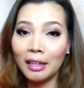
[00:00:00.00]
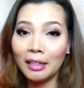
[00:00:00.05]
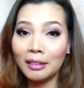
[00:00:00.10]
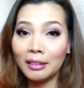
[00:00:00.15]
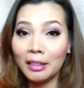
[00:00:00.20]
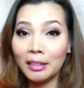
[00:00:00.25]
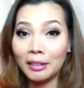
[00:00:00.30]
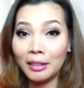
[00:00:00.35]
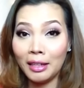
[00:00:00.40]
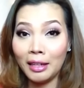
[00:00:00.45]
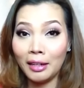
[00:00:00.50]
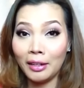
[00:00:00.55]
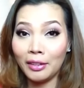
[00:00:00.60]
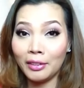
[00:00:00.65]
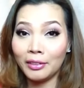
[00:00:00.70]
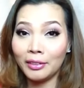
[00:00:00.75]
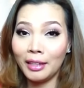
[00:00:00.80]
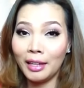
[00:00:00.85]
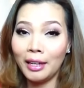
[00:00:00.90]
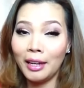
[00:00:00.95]
I think the
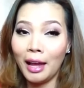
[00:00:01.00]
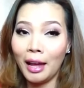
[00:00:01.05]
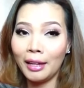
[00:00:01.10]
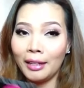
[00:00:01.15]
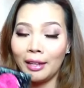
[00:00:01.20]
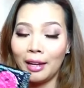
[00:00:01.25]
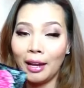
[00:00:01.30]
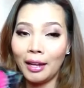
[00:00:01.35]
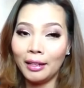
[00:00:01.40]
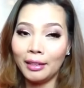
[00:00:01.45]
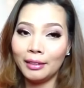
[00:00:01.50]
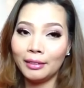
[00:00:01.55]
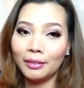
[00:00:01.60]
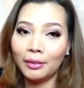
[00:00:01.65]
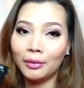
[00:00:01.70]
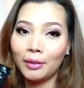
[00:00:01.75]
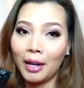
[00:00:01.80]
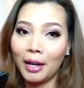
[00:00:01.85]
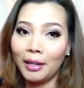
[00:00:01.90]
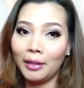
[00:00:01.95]
other day I got it
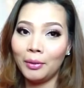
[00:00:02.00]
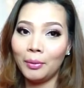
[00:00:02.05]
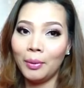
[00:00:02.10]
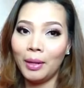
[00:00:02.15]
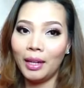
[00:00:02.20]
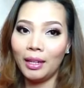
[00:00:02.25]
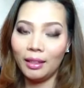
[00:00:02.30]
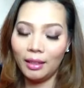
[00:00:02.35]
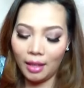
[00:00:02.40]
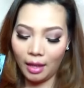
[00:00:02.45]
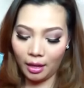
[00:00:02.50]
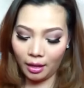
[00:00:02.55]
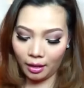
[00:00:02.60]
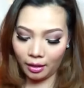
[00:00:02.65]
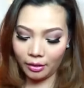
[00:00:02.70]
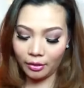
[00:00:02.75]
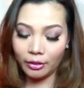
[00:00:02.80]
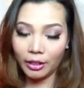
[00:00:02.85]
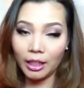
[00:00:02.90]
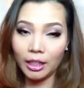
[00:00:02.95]
right away. They
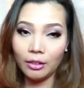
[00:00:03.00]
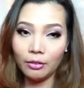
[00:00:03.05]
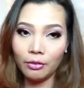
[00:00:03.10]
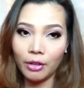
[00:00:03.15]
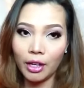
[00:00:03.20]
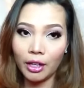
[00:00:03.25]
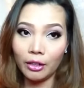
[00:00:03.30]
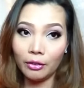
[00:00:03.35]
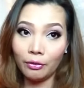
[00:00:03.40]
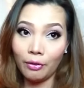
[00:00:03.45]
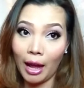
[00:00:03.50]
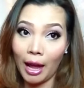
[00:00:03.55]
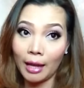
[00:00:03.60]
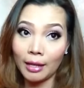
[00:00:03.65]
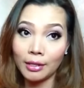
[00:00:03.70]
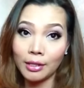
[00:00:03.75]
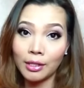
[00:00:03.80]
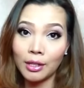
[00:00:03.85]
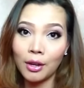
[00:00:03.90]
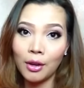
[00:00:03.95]
are really very
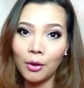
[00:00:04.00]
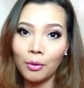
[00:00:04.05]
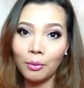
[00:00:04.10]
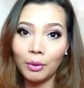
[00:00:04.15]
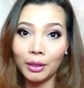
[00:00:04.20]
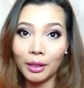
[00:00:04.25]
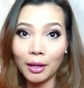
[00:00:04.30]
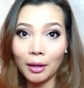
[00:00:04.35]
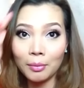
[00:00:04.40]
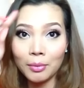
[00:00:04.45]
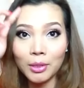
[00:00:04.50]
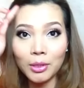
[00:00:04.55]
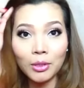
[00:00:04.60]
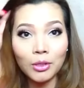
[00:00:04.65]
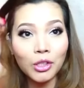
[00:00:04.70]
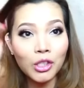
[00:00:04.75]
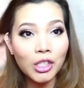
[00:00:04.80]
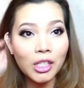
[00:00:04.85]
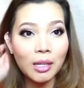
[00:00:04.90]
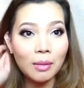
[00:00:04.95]
fast when it comes to
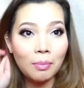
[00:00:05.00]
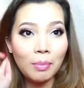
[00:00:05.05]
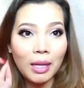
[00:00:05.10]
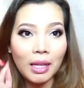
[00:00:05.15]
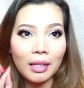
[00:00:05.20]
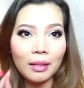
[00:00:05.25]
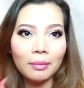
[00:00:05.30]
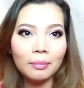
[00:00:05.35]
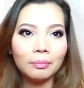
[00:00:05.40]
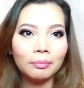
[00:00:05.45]
shipping